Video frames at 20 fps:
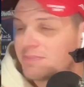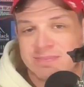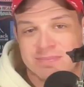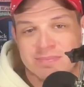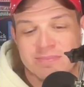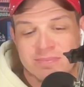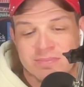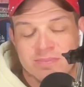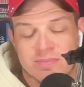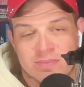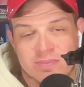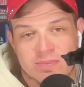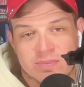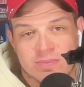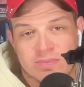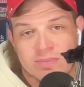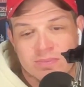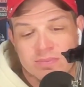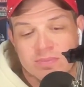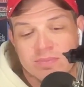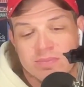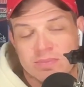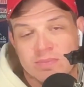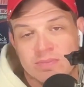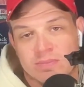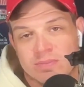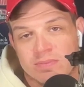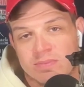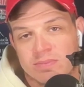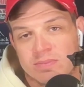
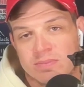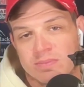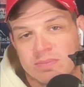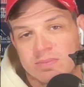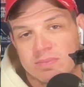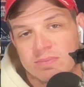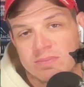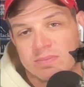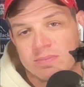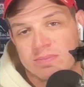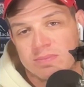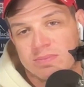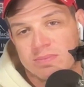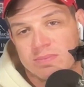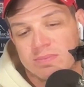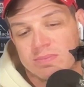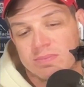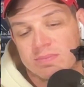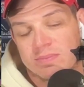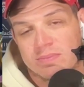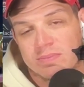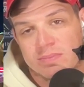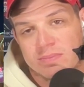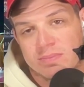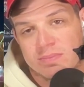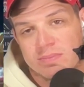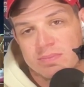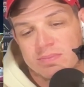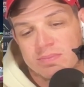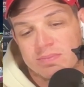
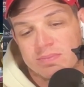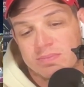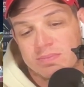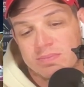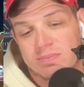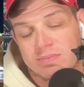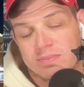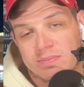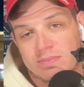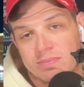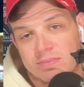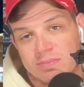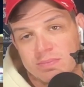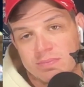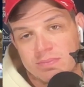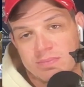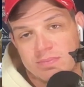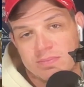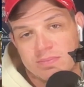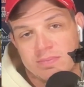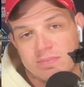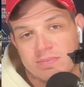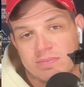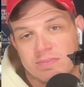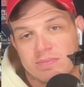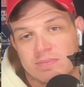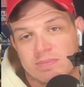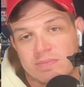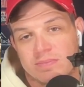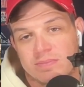
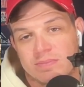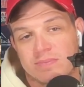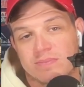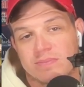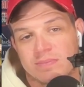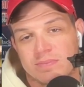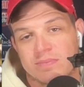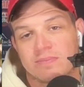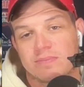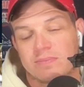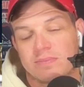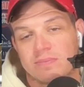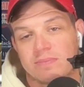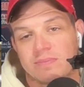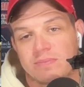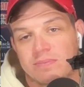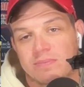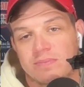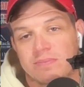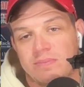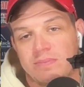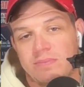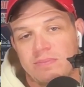The person shown says nothing.